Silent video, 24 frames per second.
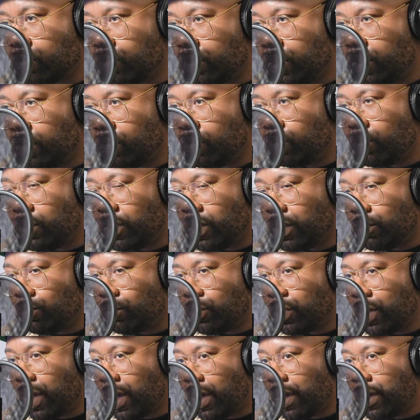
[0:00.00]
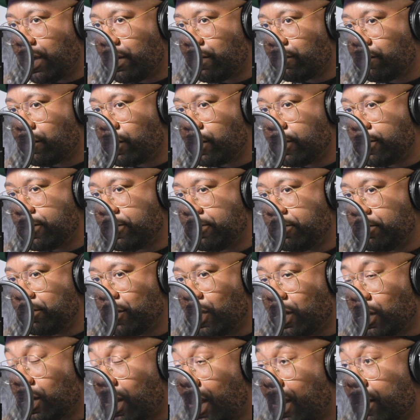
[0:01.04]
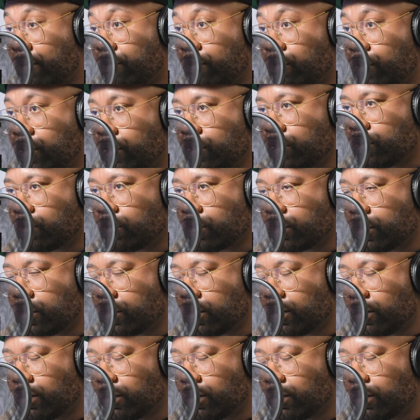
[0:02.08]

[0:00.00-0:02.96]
We have a lot of resources.